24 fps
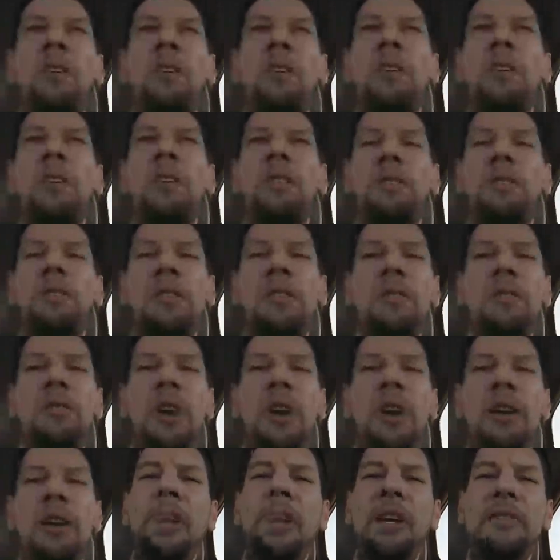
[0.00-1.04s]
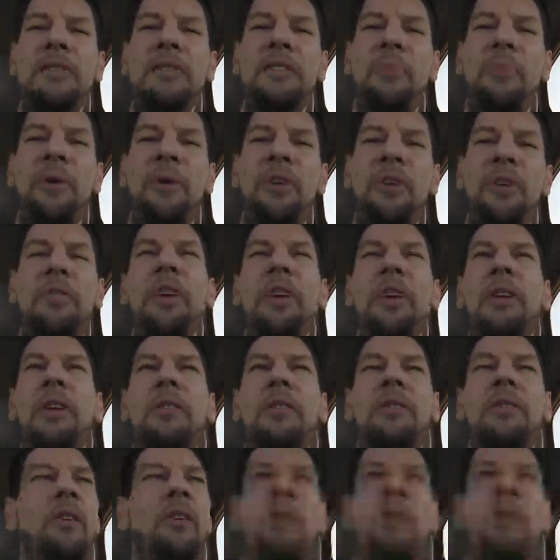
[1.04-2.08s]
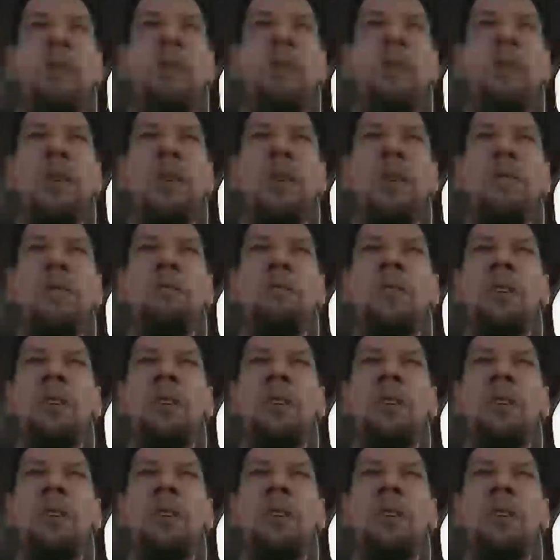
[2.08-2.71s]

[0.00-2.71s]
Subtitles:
So trying to benefit you the longer you own home.